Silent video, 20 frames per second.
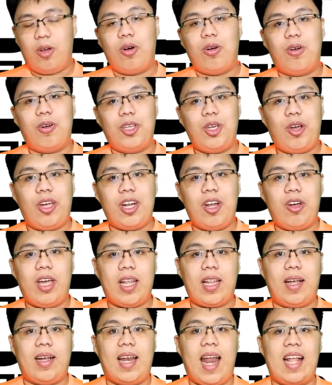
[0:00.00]
You can now get
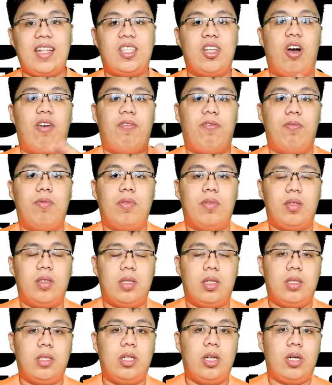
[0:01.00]
a glance of
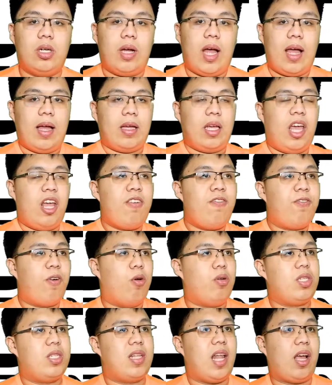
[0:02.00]
the
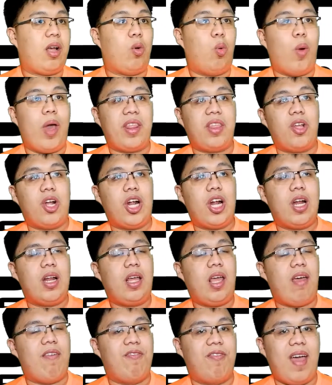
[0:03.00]
infos like weather,
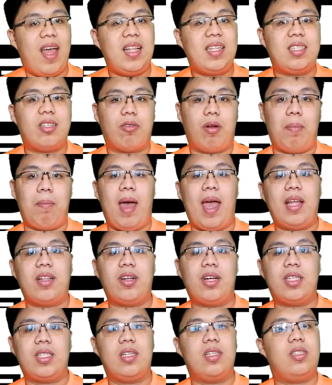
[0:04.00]
events,
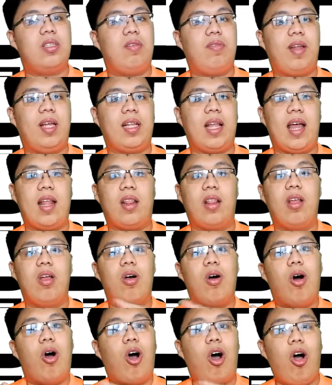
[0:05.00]
reminders, and stuff like that,
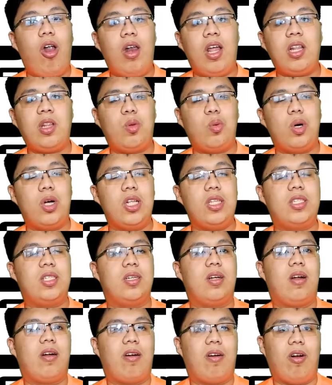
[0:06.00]
all at once,
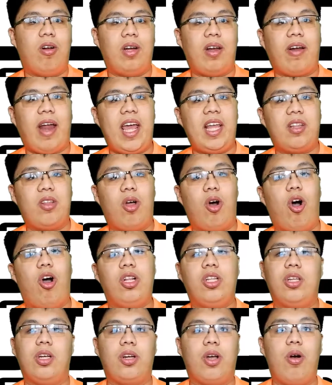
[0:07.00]
right
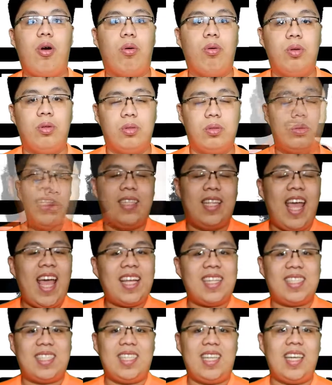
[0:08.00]
on the go.
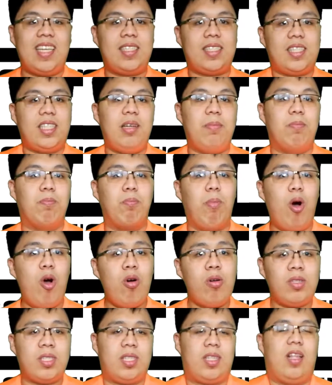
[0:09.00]
Next is the
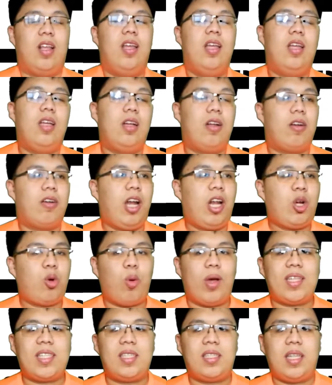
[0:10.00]
most
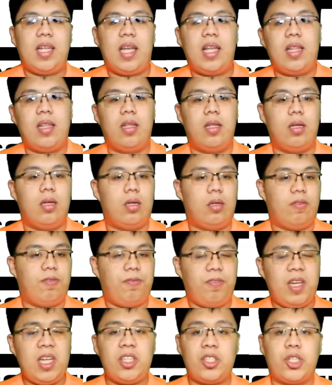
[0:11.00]
requested
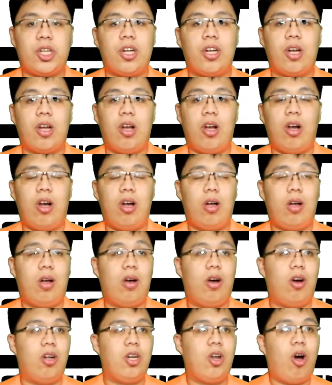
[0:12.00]
feature
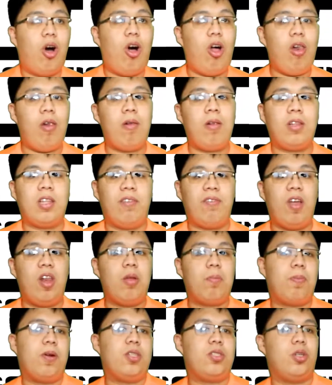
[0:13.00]
on all
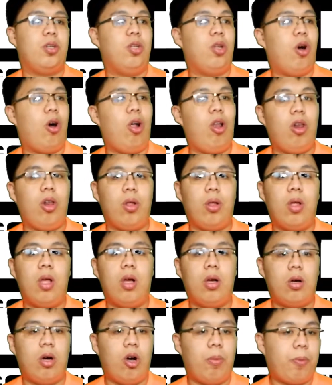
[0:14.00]
developers, on all
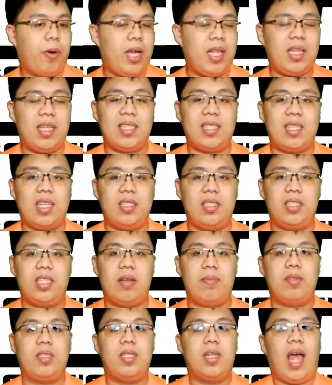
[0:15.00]
operating
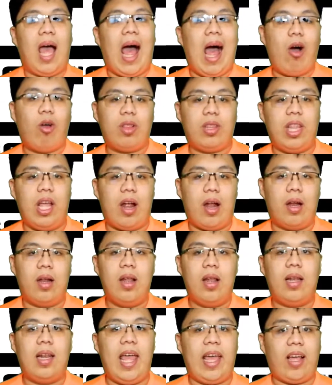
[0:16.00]
systems out there,
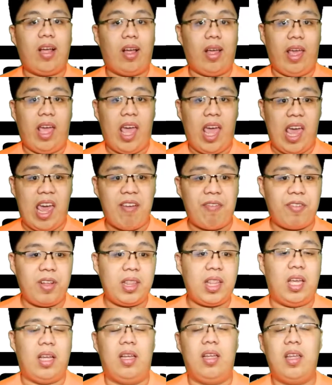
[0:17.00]
like
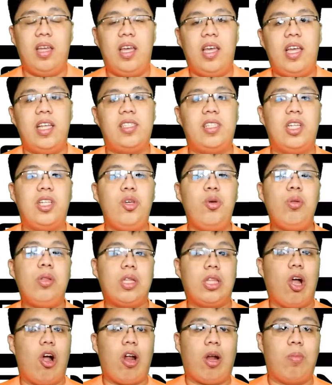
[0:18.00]
everything. It's the new
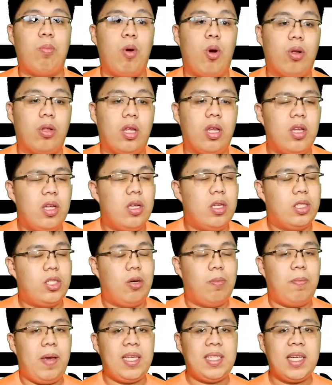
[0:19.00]
dark mode.
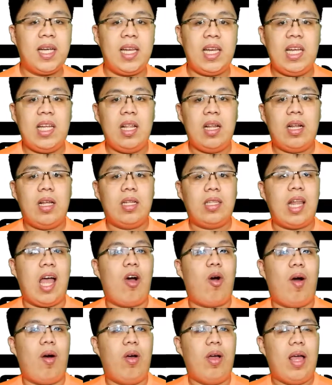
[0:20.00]
So basically,
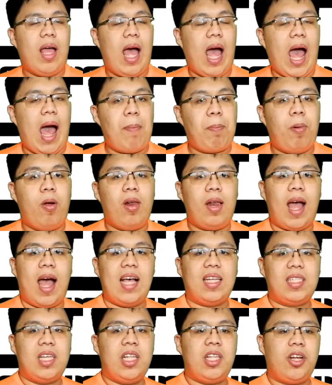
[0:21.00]
now Apple
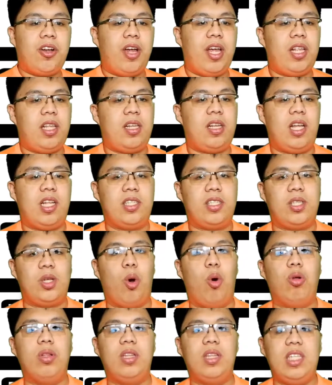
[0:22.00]
has integrated its
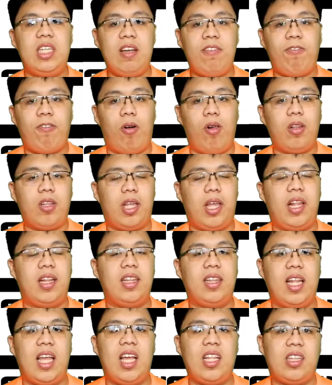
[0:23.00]
own default
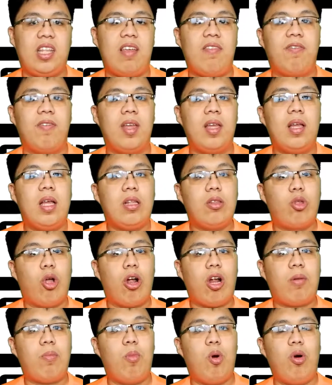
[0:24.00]
and native
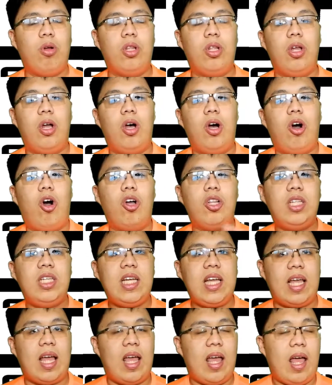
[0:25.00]
dark mode on
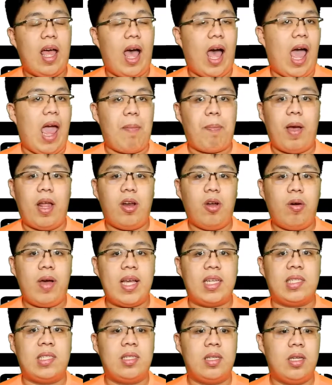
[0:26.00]
the
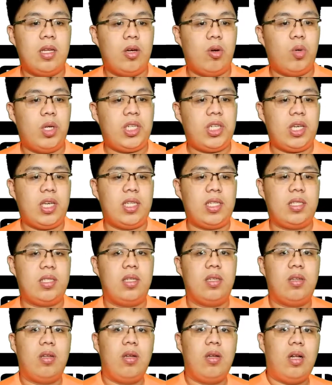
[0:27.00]
iPadOS, which is
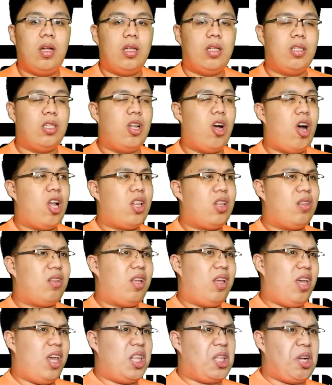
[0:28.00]
not
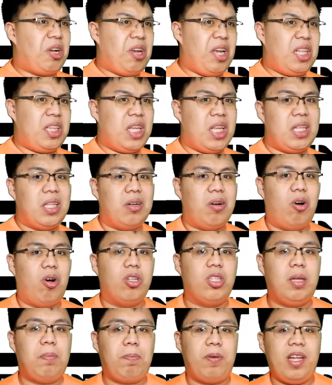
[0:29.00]
iterated
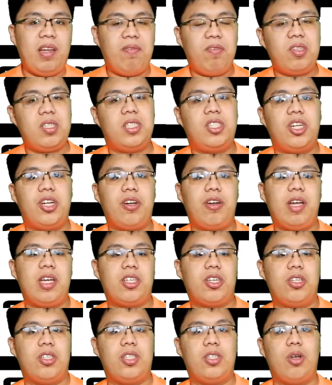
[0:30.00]
on the previous
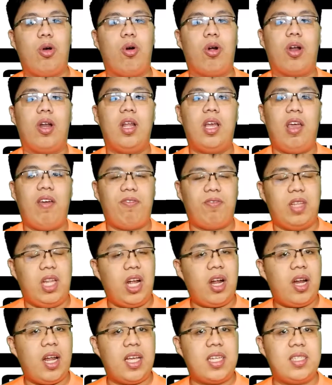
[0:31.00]
generations, or if
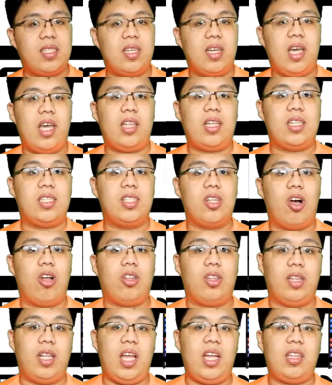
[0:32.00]
there is, it is
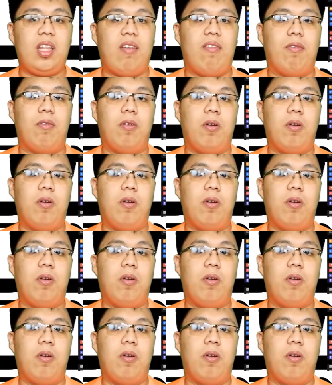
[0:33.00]
not native.